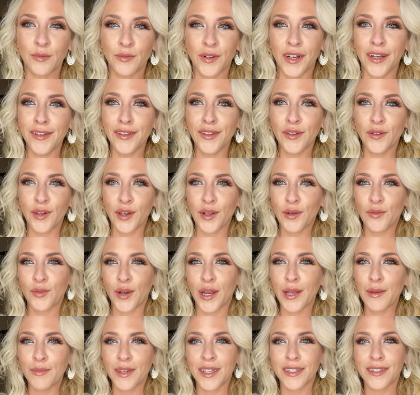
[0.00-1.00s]
want, you can
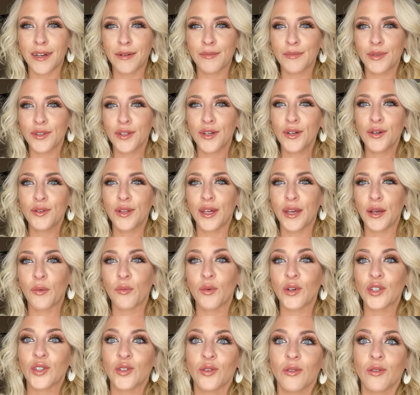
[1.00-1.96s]
rate me down below, like what